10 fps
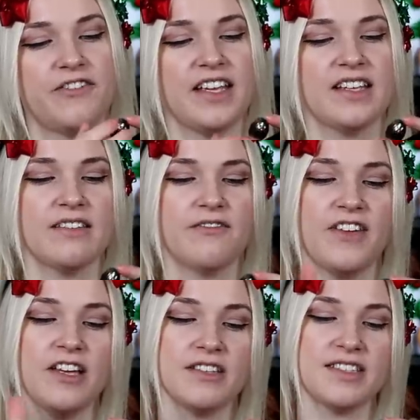
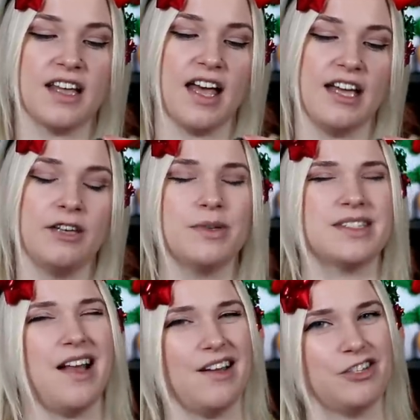Finkelstein, who
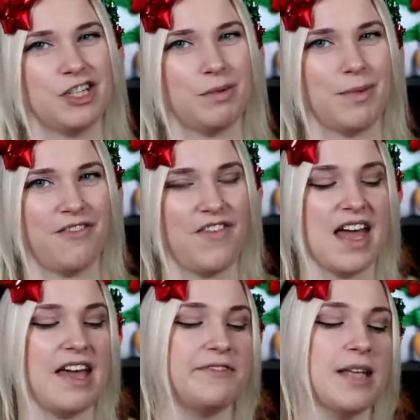is not usually one of my
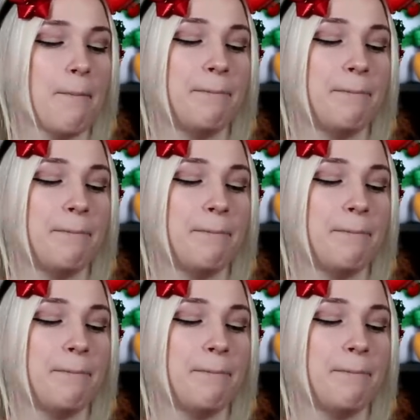faves,